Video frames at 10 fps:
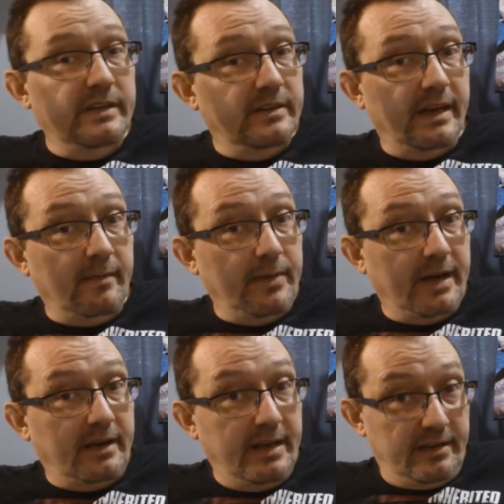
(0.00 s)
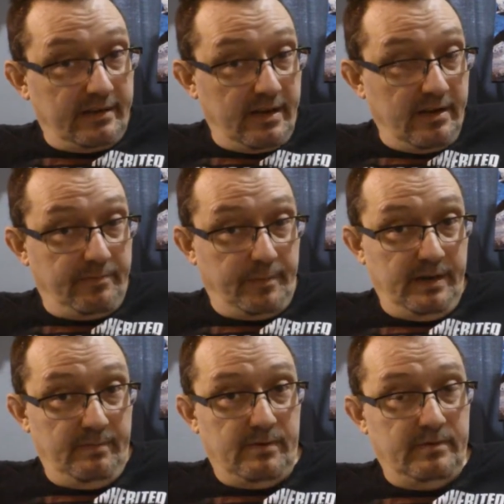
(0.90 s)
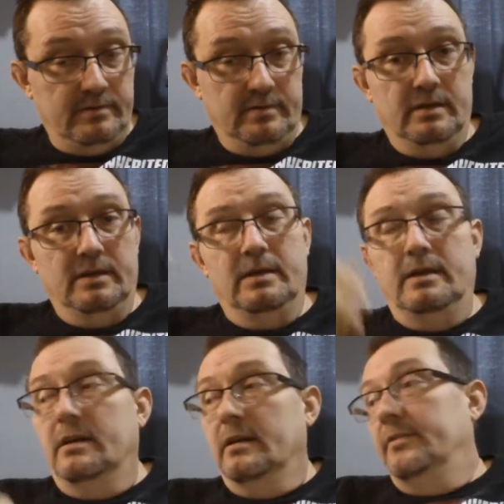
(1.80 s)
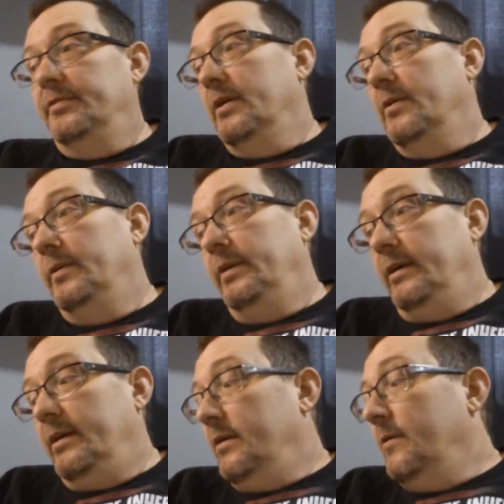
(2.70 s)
think about that stuff, people. So, I